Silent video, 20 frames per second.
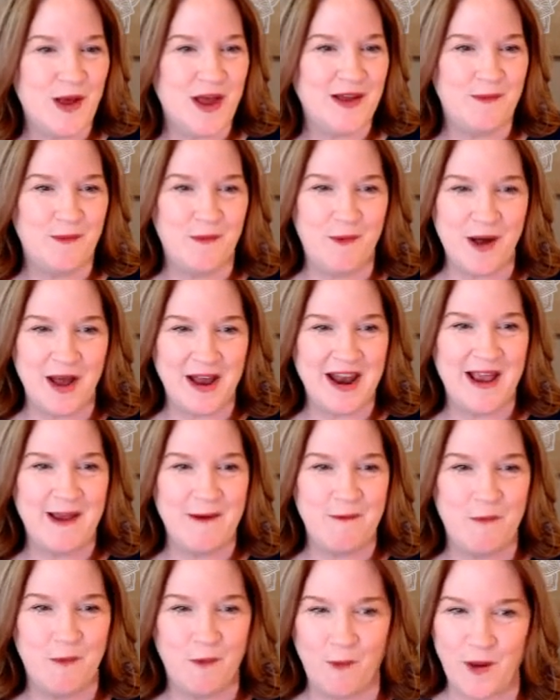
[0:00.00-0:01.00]
what
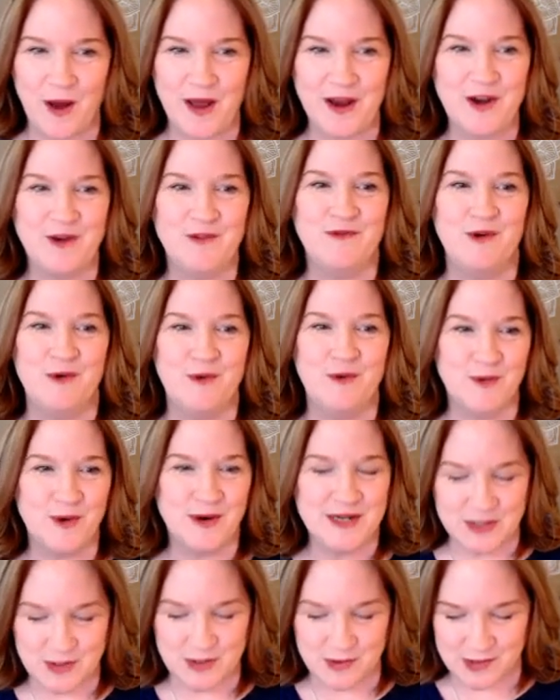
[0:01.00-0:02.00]
a wonderful
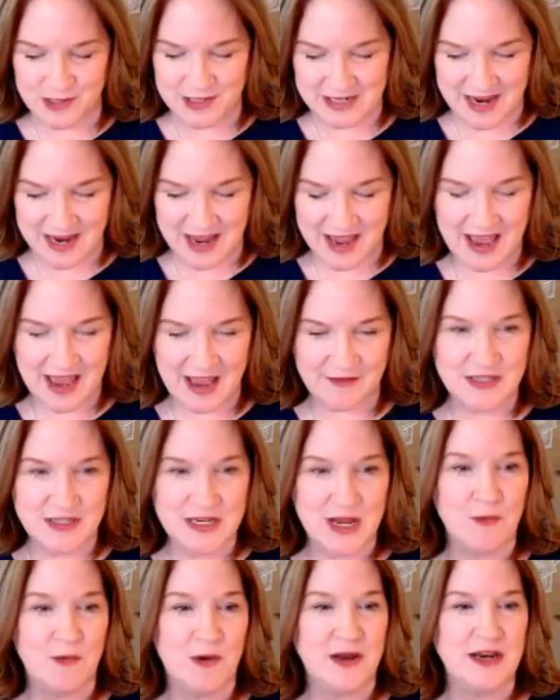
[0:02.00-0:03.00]
resource to have.
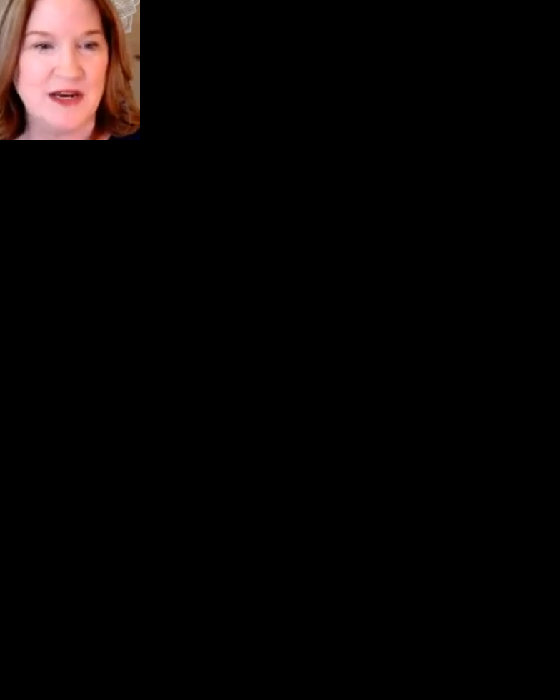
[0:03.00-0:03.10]
So